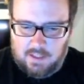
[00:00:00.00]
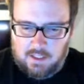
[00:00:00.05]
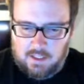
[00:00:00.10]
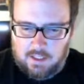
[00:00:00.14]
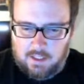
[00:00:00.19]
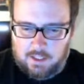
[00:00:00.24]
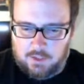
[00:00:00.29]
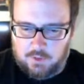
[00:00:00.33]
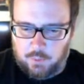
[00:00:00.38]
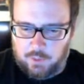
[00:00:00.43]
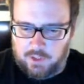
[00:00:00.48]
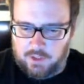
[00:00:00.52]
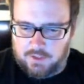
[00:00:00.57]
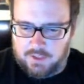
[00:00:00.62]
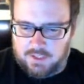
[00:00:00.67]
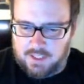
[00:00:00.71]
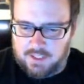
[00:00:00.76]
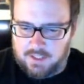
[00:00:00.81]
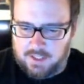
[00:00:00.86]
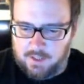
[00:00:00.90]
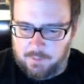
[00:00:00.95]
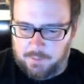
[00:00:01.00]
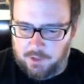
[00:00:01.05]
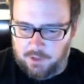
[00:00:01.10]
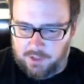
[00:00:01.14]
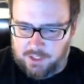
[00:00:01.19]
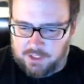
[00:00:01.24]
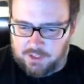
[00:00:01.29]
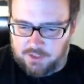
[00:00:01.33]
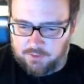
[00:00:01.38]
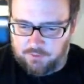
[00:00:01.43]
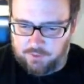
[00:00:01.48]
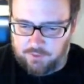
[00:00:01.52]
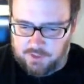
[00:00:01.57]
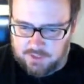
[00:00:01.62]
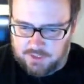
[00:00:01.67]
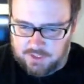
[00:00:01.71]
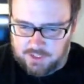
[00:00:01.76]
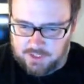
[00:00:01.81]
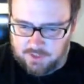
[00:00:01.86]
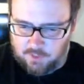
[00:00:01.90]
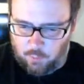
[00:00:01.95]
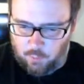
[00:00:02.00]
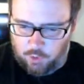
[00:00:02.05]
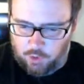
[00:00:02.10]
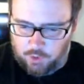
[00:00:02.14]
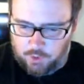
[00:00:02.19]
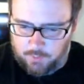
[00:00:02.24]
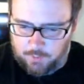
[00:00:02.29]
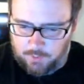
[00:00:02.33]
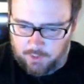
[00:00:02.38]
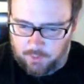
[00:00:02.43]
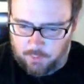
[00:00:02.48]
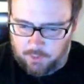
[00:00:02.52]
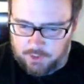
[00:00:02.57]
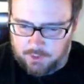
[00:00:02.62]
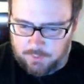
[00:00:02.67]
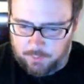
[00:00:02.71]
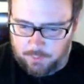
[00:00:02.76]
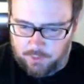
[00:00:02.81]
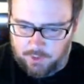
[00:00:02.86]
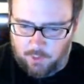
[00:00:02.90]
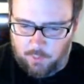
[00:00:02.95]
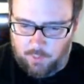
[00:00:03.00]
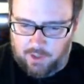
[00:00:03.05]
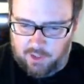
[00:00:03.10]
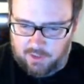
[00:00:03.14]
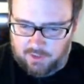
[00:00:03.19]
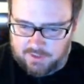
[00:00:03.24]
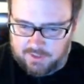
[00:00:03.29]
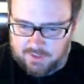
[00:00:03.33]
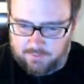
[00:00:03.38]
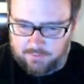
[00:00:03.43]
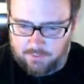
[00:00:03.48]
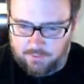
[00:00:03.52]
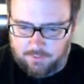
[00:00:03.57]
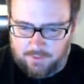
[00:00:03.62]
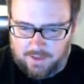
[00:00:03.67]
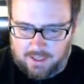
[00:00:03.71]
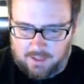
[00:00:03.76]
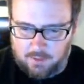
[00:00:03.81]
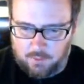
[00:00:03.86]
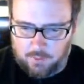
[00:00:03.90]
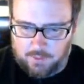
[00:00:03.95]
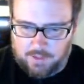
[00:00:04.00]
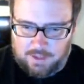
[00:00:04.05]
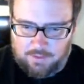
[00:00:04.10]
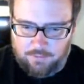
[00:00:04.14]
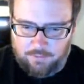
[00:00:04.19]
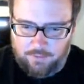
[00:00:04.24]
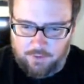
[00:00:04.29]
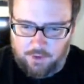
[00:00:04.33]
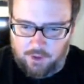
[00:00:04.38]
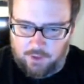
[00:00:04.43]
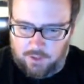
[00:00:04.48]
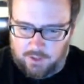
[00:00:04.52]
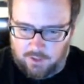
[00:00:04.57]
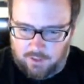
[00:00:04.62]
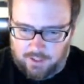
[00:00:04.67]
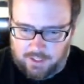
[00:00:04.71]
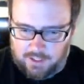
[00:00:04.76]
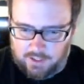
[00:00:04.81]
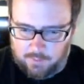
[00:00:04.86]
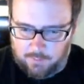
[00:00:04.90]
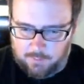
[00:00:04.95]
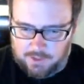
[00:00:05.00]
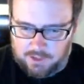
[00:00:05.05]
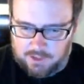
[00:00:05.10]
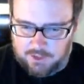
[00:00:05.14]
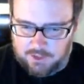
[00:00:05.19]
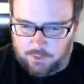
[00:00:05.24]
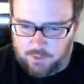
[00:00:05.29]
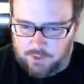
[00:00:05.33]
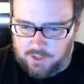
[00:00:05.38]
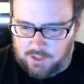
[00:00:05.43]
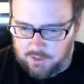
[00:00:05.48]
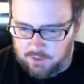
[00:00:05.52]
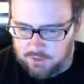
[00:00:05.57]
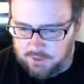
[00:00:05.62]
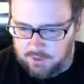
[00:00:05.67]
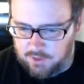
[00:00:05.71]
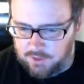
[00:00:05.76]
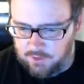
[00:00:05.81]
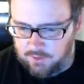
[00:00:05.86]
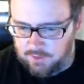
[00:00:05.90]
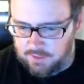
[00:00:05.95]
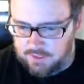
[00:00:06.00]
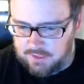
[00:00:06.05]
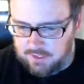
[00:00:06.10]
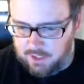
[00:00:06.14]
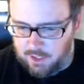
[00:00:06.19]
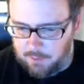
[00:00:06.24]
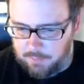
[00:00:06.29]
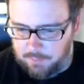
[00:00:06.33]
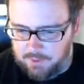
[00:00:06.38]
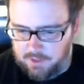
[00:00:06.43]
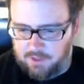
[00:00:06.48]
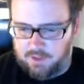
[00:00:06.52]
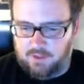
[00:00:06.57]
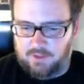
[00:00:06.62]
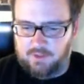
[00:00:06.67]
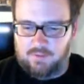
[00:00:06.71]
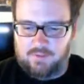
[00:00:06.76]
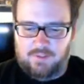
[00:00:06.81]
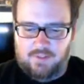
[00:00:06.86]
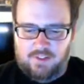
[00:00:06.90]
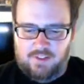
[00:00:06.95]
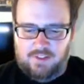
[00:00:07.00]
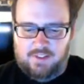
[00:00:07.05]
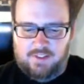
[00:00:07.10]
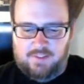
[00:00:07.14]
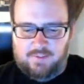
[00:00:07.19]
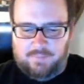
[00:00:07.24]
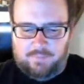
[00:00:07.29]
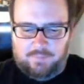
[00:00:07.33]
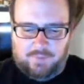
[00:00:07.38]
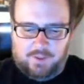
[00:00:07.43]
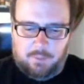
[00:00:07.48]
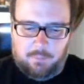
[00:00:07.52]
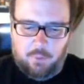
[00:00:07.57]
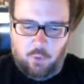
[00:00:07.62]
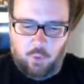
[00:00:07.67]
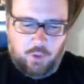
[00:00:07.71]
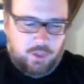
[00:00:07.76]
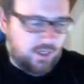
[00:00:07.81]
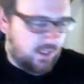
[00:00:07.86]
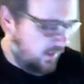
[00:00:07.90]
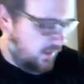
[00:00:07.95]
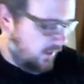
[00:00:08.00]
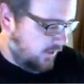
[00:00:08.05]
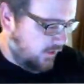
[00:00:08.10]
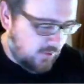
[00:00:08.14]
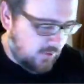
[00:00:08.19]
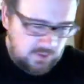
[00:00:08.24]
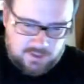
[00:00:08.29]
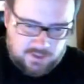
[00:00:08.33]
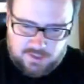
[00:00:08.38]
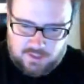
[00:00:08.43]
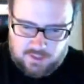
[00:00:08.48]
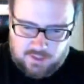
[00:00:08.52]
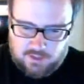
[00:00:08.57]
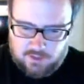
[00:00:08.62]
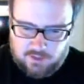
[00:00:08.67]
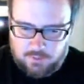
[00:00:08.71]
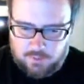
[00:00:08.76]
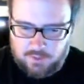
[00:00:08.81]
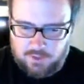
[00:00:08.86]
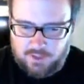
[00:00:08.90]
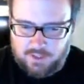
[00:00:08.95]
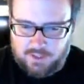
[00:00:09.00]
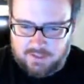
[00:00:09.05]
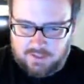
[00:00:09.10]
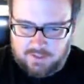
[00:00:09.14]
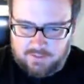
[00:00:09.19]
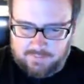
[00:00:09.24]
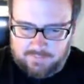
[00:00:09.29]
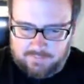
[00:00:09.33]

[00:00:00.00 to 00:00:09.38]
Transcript: It's weird, it says the emulation for this doesn't work, but it works pretty well, except for the fact that when they fall, they land mid-screen or so. He's like up here. I'm pointing like you can see, I just realized.